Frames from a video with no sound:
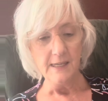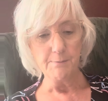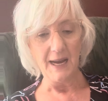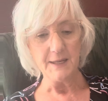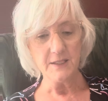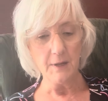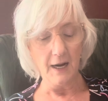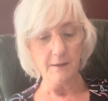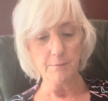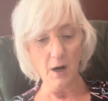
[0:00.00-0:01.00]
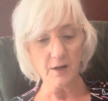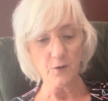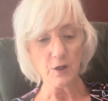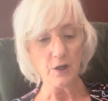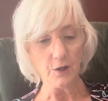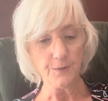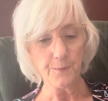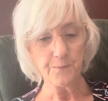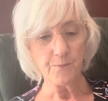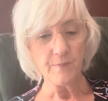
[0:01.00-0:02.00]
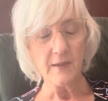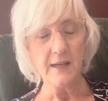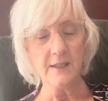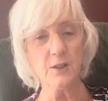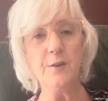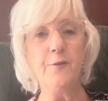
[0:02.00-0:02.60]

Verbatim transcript: by uh, Mark Virkler. So the